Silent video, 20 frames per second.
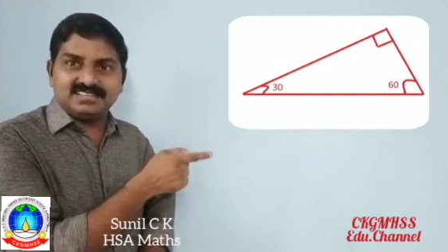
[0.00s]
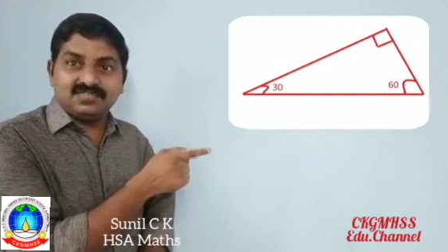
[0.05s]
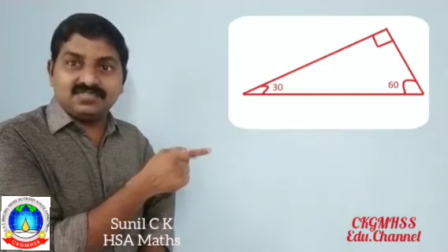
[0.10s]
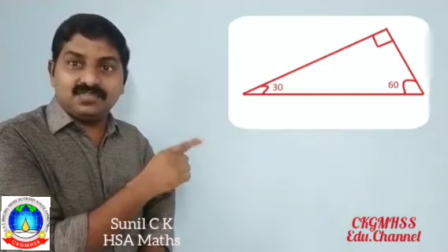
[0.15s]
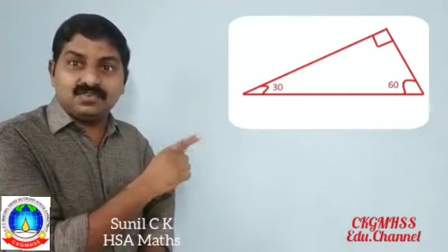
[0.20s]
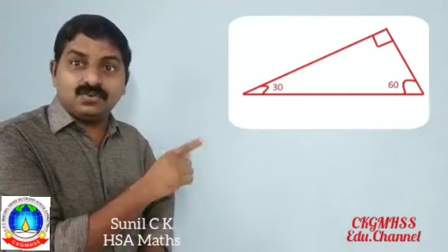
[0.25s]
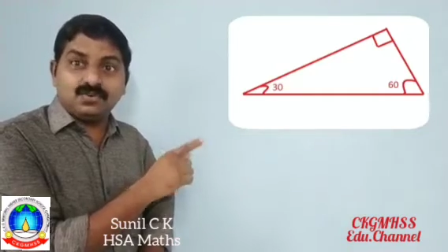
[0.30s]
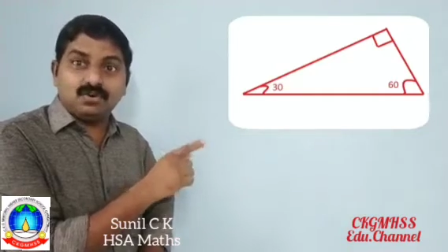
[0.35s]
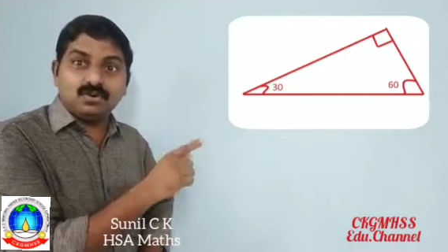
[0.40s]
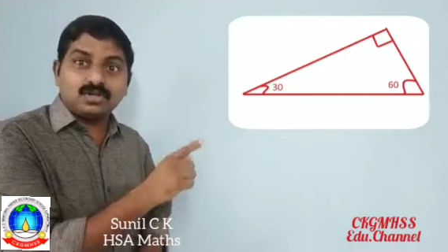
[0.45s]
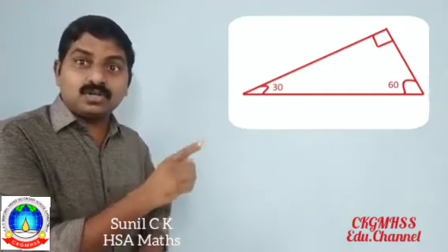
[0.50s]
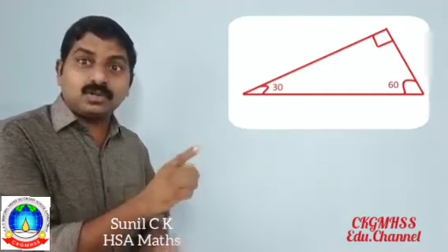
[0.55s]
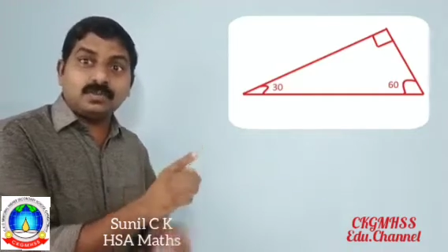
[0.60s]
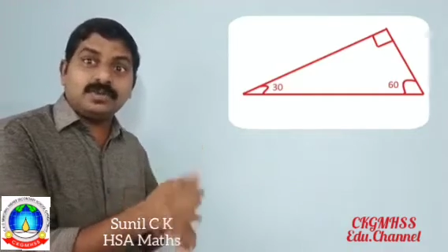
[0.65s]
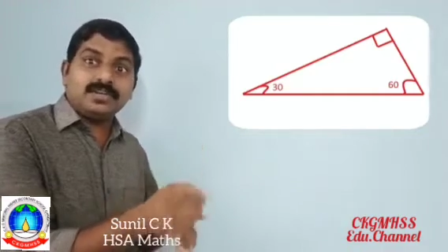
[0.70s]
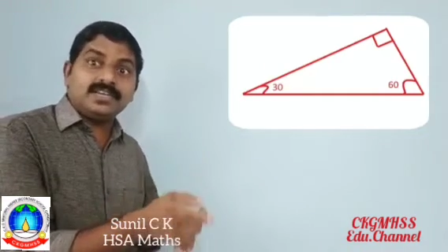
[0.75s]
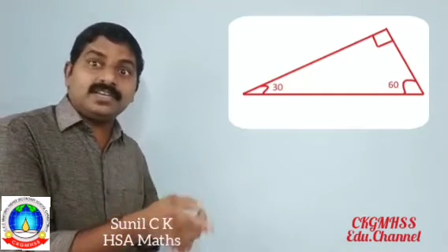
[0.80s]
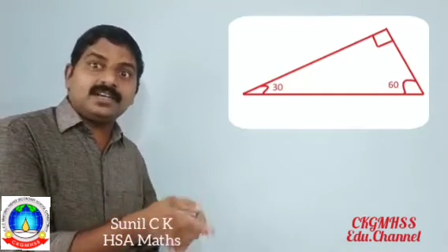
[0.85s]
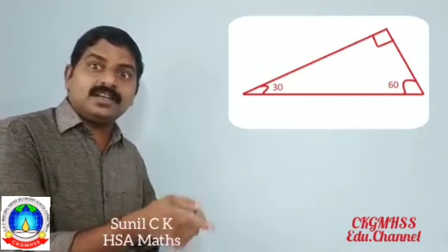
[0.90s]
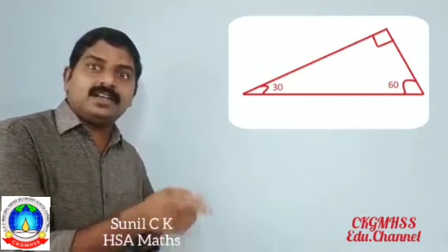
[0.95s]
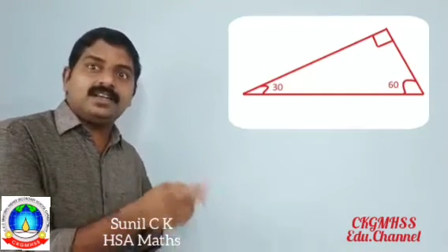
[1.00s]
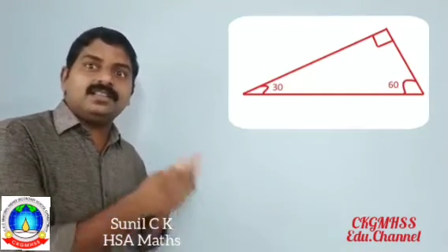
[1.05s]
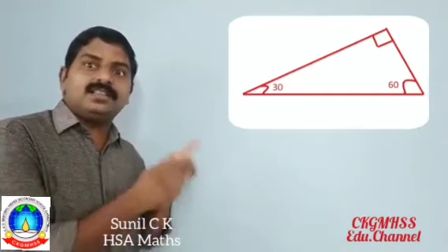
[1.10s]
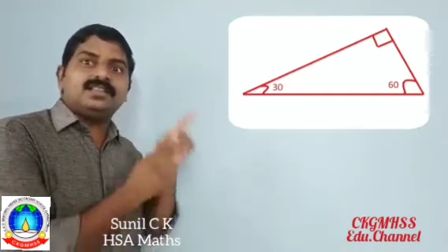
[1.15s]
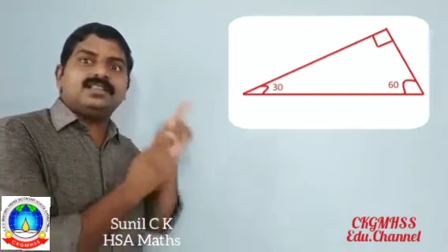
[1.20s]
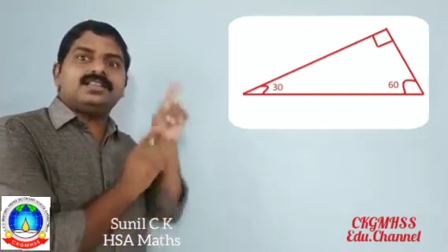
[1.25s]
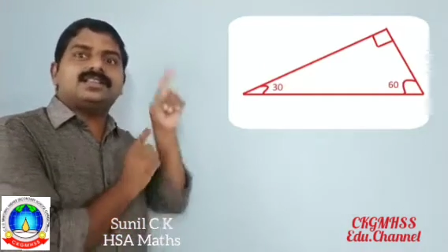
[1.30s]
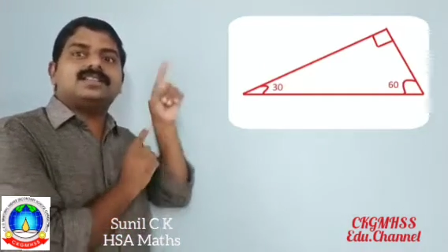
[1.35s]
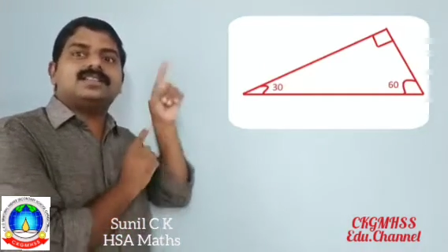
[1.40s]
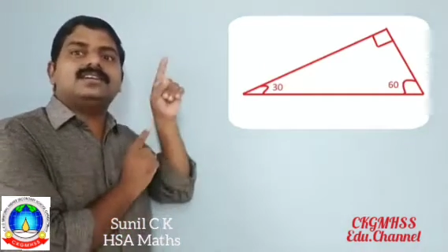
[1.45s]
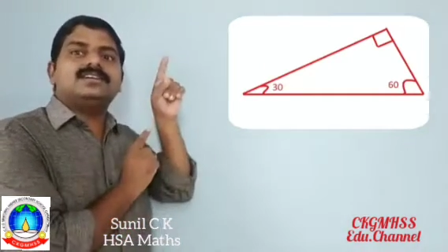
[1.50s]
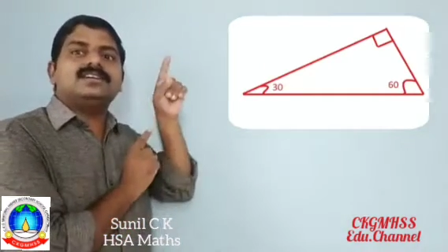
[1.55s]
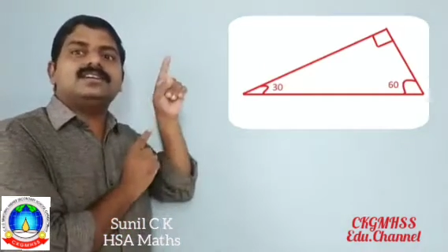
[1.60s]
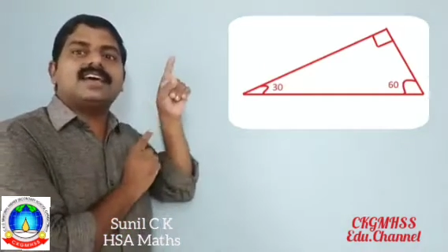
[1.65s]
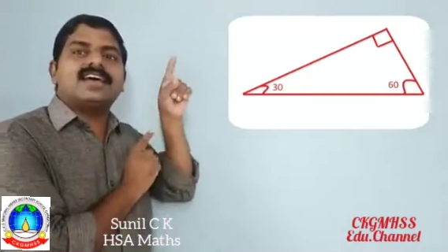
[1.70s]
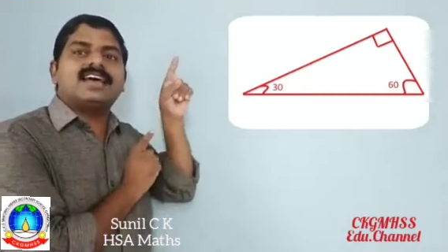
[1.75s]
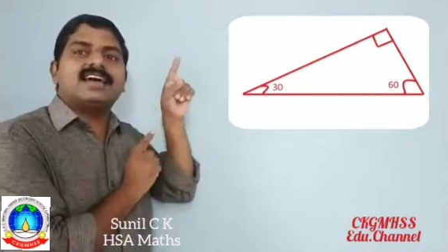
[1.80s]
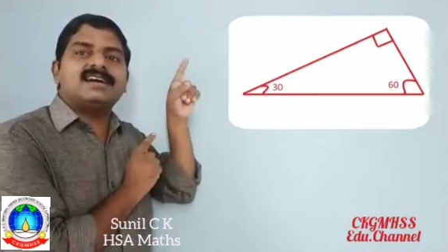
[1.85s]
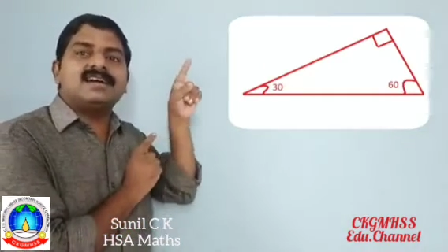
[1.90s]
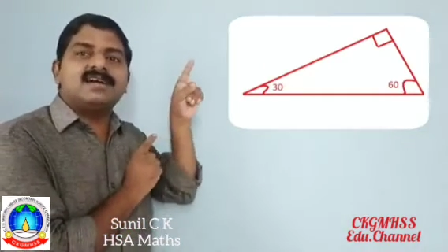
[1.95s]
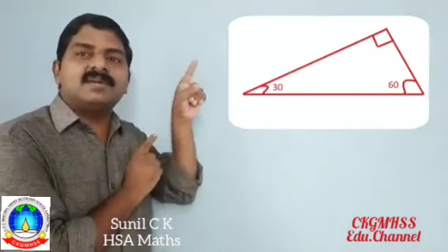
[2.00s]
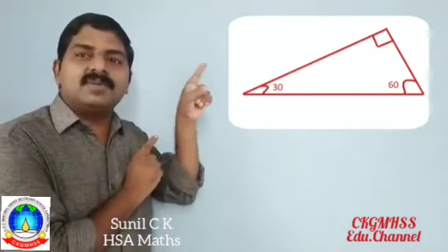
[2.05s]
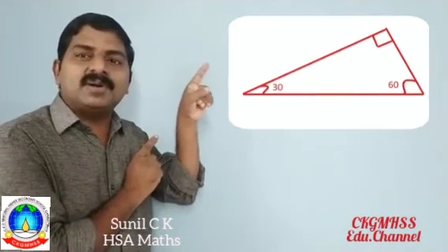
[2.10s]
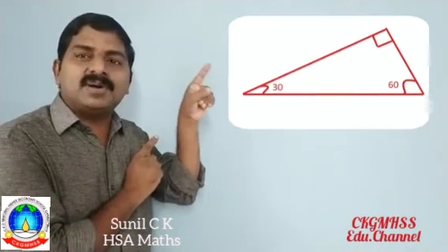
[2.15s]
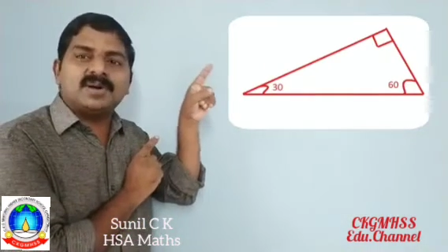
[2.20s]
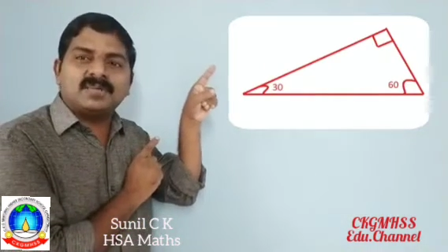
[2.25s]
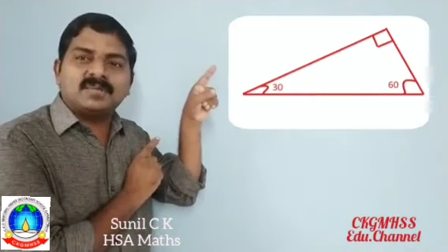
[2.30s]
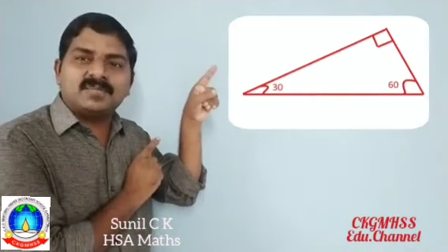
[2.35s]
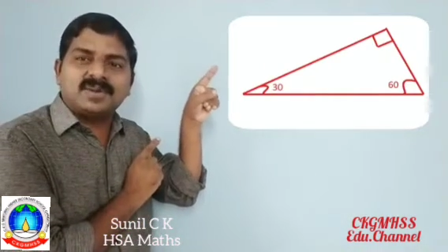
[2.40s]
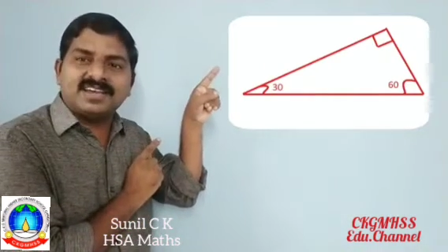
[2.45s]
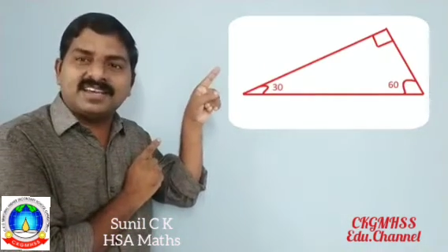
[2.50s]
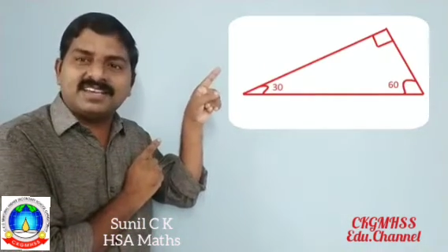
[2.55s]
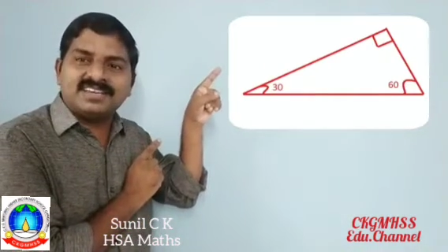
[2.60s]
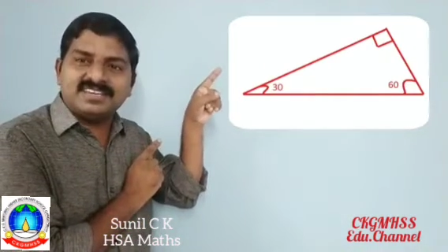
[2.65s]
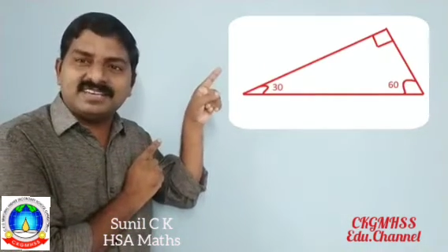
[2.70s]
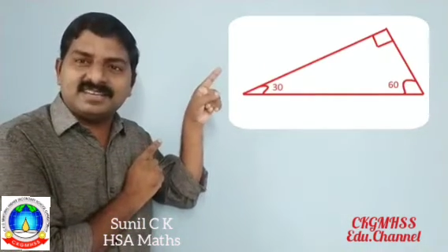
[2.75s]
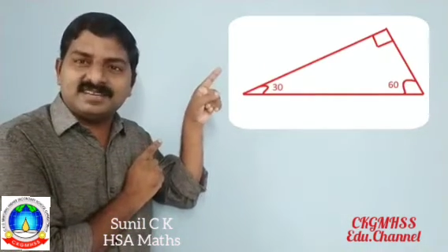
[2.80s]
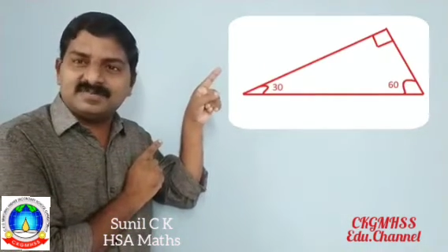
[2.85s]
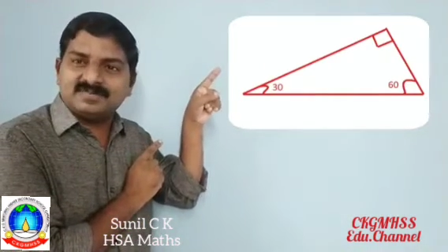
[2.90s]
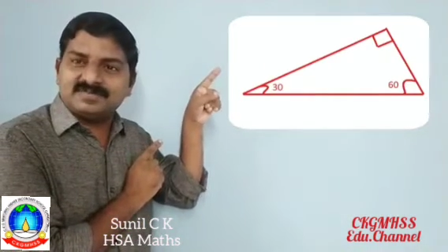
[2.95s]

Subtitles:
Therefore automatically the third angle become 90.